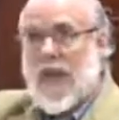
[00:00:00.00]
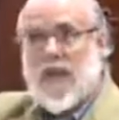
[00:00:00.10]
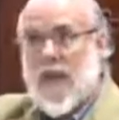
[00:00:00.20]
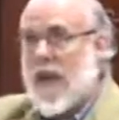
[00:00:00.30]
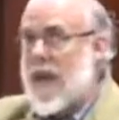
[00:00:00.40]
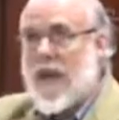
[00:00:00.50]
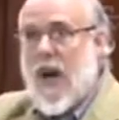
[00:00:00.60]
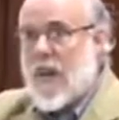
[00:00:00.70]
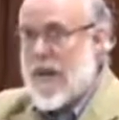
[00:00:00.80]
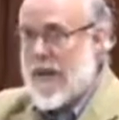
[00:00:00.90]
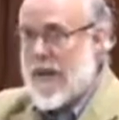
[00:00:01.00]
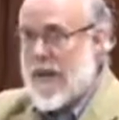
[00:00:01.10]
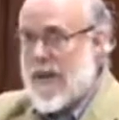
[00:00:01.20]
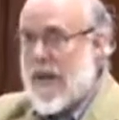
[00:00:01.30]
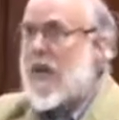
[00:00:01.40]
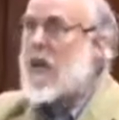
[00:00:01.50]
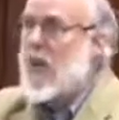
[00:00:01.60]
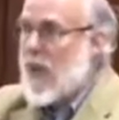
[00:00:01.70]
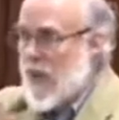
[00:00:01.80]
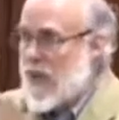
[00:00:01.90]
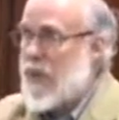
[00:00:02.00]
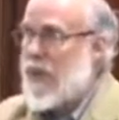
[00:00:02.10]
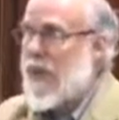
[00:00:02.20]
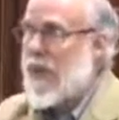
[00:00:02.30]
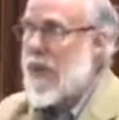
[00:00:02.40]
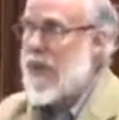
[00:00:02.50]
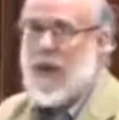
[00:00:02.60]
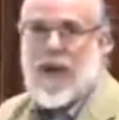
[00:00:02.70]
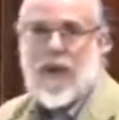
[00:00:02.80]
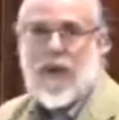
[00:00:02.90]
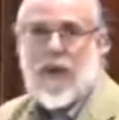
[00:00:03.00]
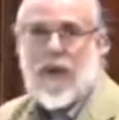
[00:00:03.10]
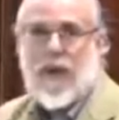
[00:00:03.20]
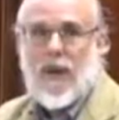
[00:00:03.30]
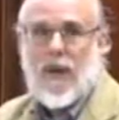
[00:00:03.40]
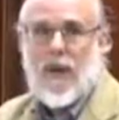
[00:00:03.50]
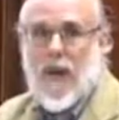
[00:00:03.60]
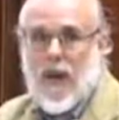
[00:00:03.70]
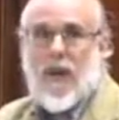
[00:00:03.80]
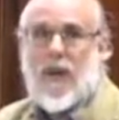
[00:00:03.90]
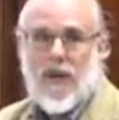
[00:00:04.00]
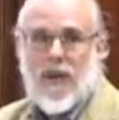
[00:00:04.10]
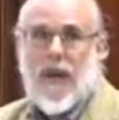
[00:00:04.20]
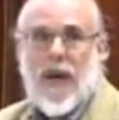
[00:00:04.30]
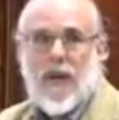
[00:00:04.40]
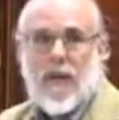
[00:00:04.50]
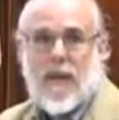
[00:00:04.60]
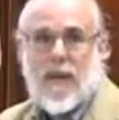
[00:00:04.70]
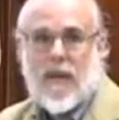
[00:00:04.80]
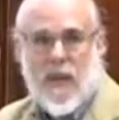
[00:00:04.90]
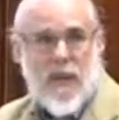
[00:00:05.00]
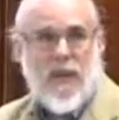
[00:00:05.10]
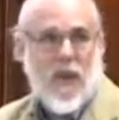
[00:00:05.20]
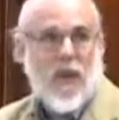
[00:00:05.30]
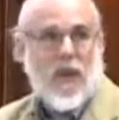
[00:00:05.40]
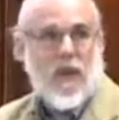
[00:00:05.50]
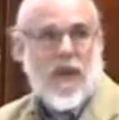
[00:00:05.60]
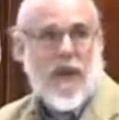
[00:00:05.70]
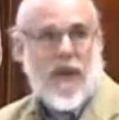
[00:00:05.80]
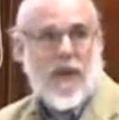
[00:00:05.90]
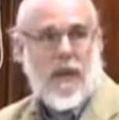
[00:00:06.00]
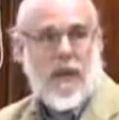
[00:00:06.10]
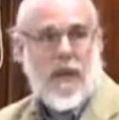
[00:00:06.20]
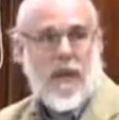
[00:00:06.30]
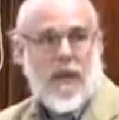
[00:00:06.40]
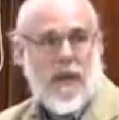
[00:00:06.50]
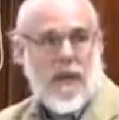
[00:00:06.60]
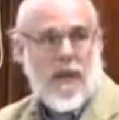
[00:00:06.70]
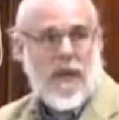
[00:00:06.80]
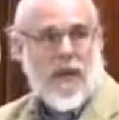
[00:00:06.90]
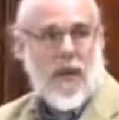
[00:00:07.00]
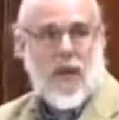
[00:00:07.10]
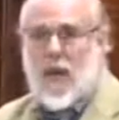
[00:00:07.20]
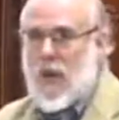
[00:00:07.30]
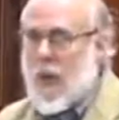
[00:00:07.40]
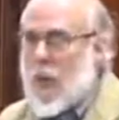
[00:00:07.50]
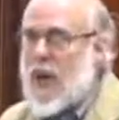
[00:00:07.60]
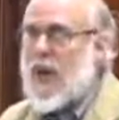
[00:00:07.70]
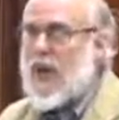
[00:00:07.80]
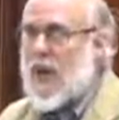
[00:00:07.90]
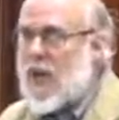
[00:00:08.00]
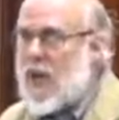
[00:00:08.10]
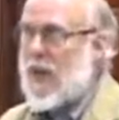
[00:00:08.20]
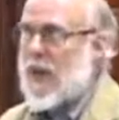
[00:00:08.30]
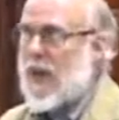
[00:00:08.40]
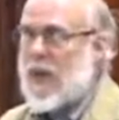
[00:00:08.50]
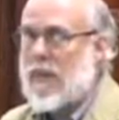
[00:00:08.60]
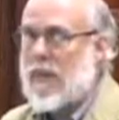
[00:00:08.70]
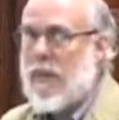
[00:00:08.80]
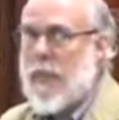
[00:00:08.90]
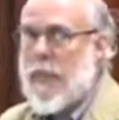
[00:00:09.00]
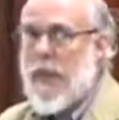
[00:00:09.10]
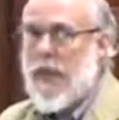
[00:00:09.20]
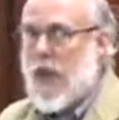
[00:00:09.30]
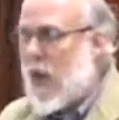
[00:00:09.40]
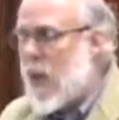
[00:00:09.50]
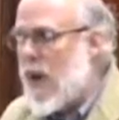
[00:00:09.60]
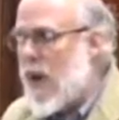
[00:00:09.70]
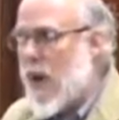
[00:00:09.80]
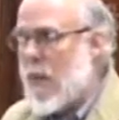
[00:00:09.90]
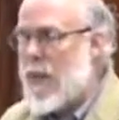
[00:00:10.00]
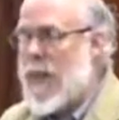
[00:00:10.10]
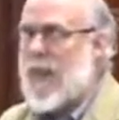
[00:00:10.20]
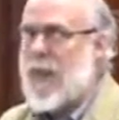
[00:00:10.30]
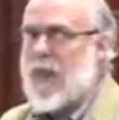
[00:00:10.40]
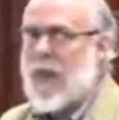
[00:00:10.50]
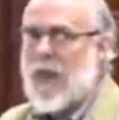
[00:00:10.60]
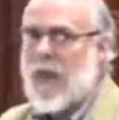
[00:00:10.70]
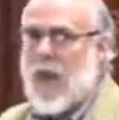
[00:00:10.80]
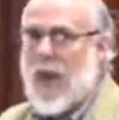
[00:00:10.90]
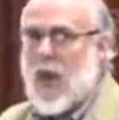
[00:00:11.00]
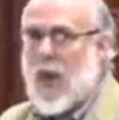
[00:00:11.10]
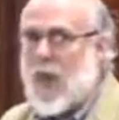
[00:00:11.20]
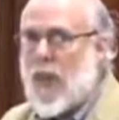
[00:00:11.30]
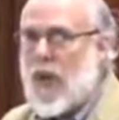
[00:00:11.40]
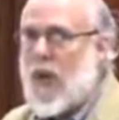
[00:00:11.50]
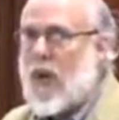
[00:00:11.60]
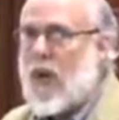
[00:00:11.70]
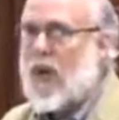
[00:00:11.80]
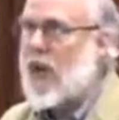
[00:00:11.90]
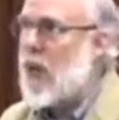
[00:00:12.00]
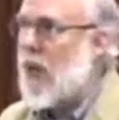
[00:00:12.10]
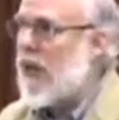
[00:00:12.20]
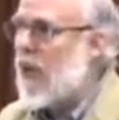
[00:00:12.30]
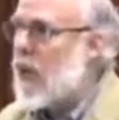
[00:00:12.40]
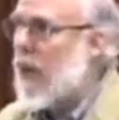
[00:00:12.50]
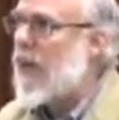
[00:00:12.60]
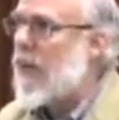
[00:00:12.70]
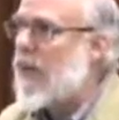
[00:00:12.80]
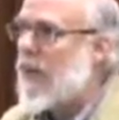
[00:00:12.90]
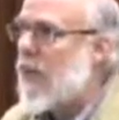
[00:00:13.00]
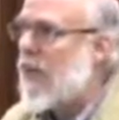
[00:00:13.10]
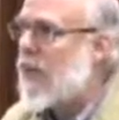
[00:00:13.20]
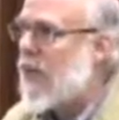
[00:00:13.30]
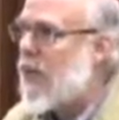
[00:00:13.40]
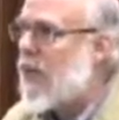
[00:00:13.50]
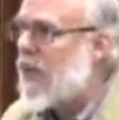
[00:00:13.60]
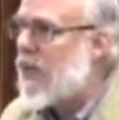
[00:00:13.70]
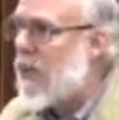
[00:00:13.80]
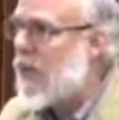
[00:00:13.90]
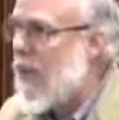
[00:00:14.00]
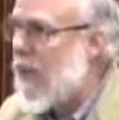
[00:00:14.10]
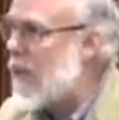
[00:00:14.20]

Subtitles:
That's not uncommon, and you know much more about that than I do. But I know that's a fact, because I've been told it's a fact. So we can do it. You know, we are people who belong to one of the greatest civilizations that was